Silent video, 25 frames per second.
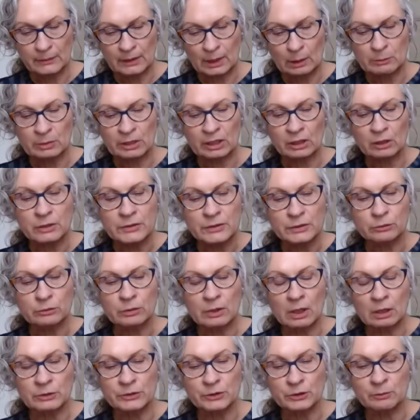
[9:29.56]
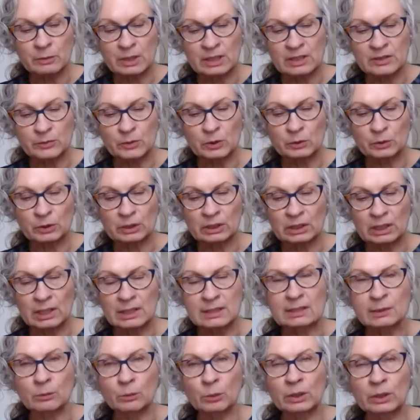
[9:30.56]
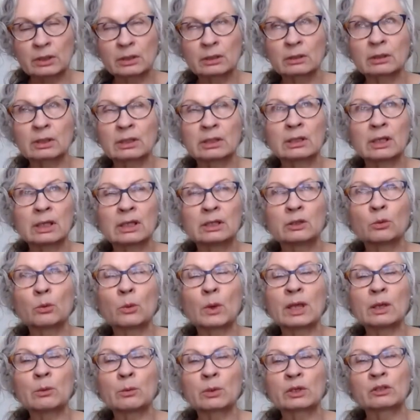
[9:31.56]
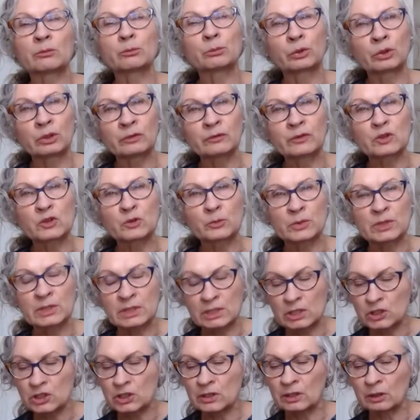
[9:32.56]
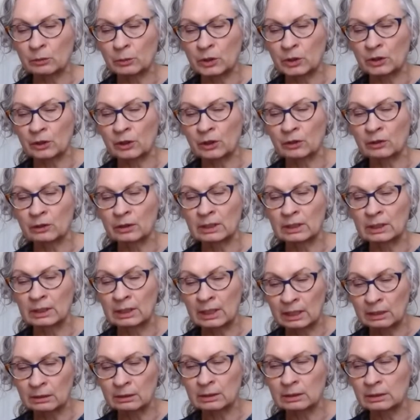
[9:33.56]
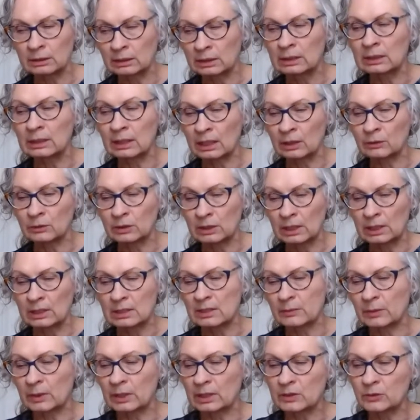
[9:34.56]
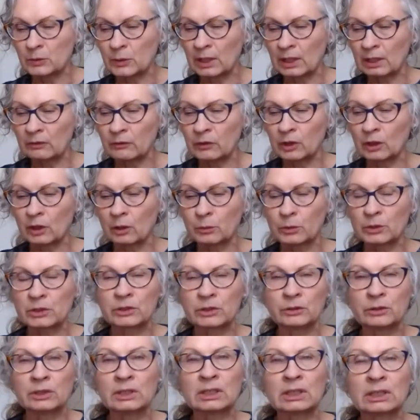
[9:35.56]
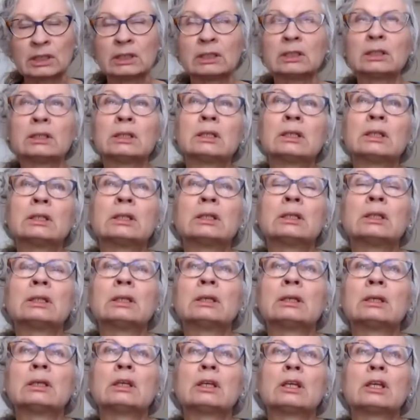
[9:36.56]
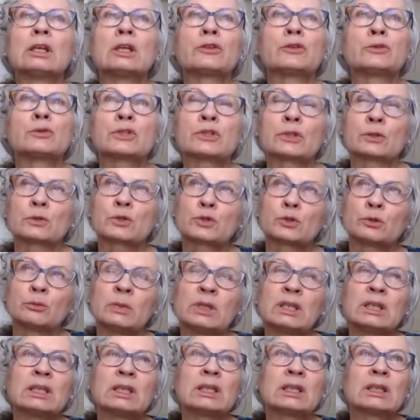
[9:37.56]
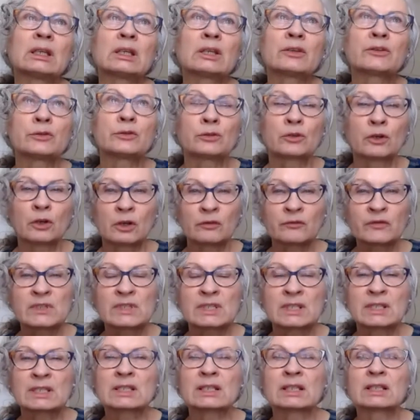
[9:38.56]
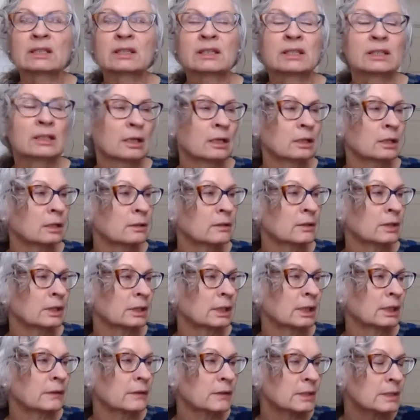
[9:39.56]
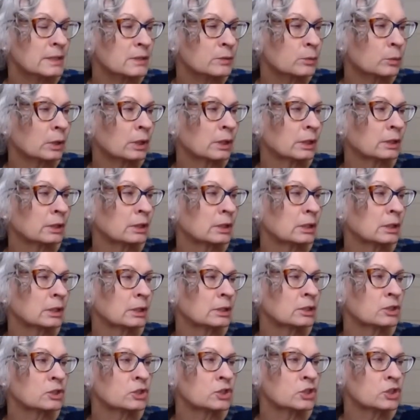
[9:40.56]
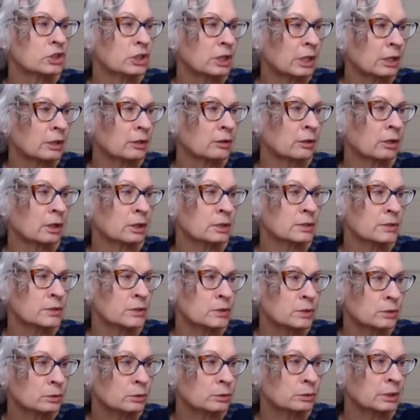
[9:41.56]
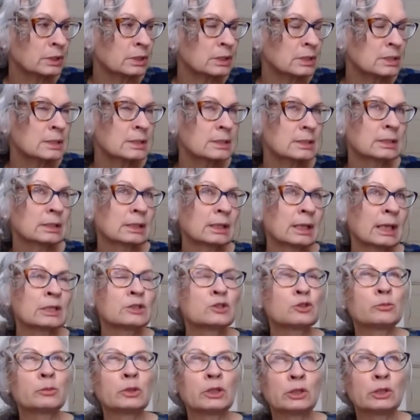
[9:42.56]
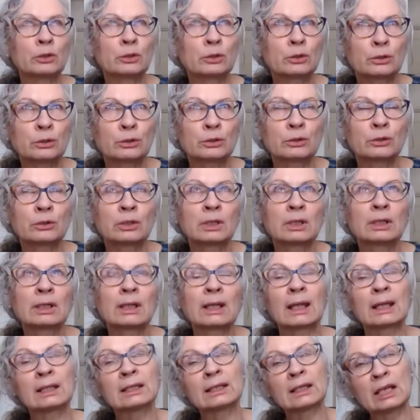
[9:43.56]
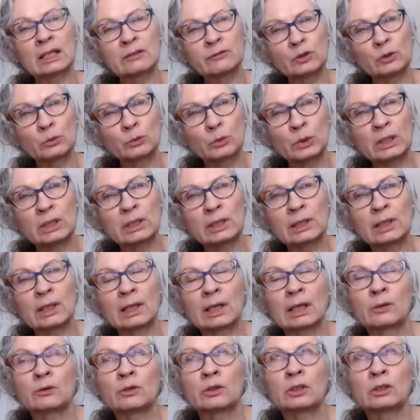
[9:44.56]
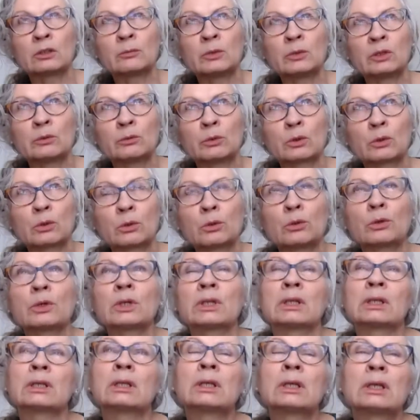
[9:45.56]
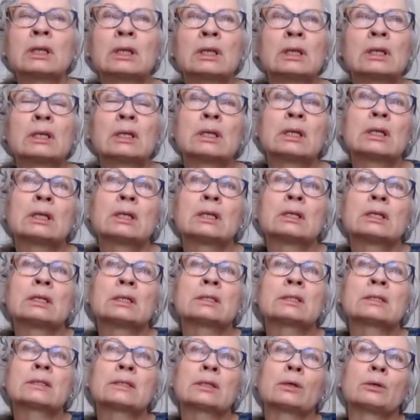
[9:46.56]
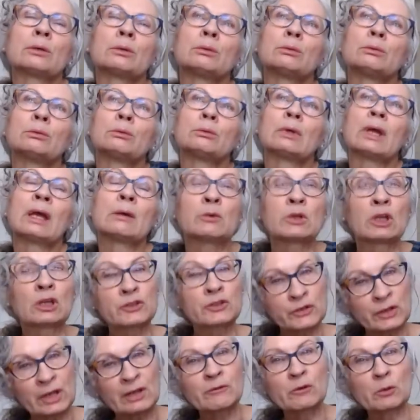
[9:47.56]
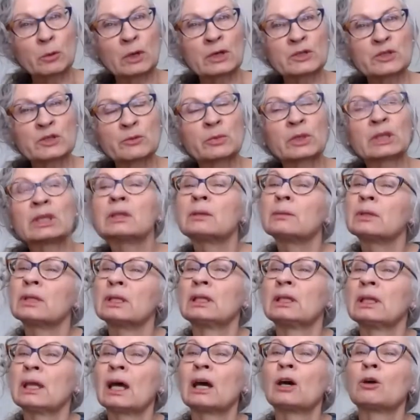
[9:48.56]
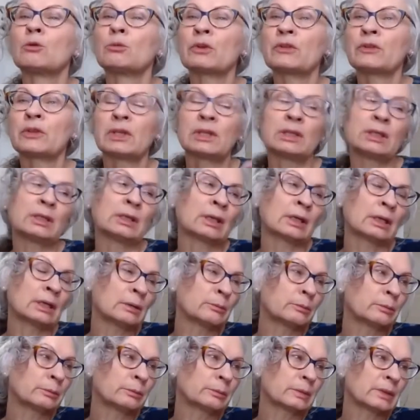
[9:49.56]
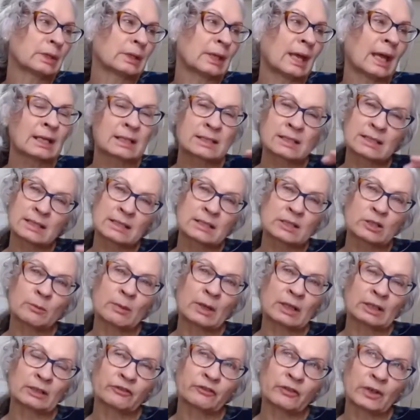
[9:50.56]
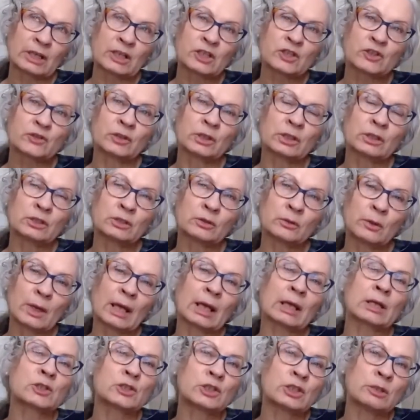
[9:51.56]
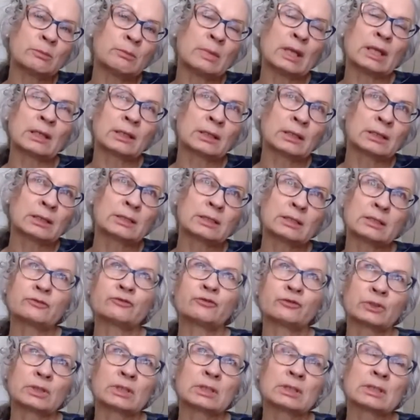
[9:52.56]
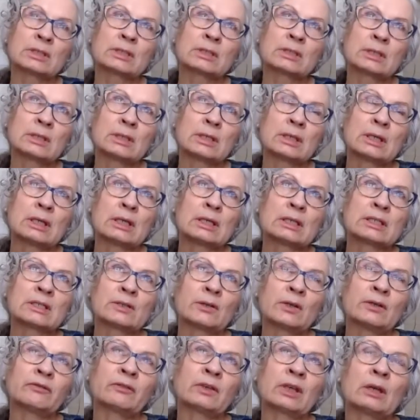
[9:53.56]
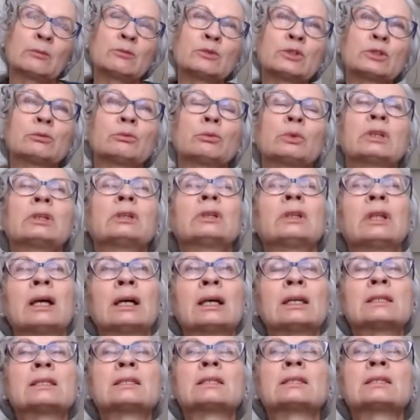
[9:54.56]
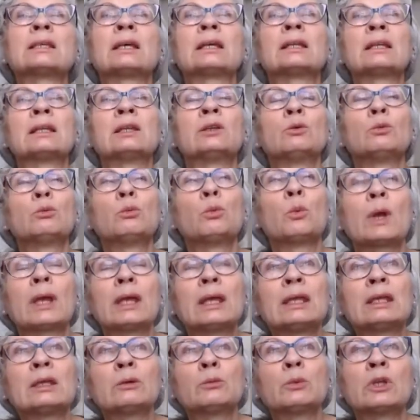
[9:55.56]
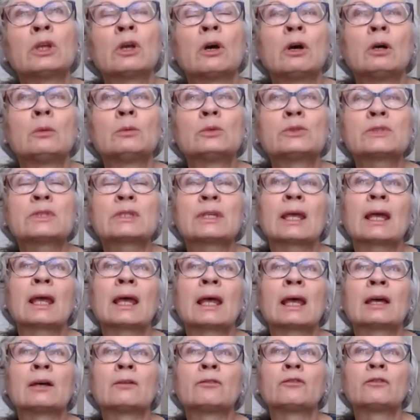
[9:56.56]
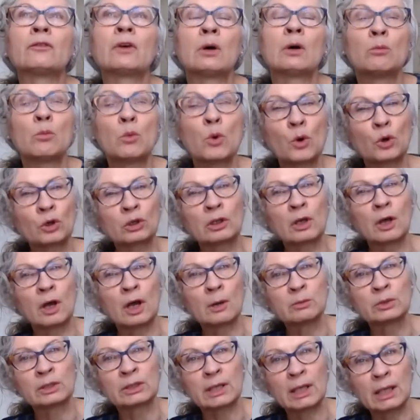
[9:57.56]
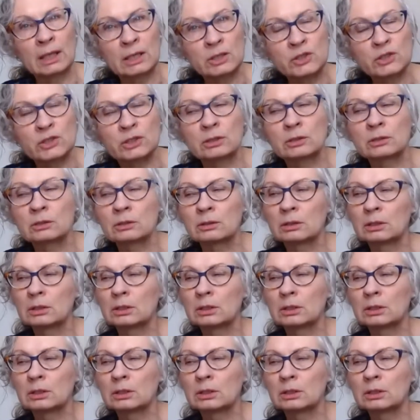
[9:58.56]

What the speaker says: it also makes me realize that what a privileged position that we are in nowadays, because we have the opportunity through social media, through conferences like this one, to share our stories and to be heard and to have it written down and be recorded. So, and we also have the possibility now with the access to manufacturing to actually make a difference. So I've come to realize that in a way, we almost have a moral obligation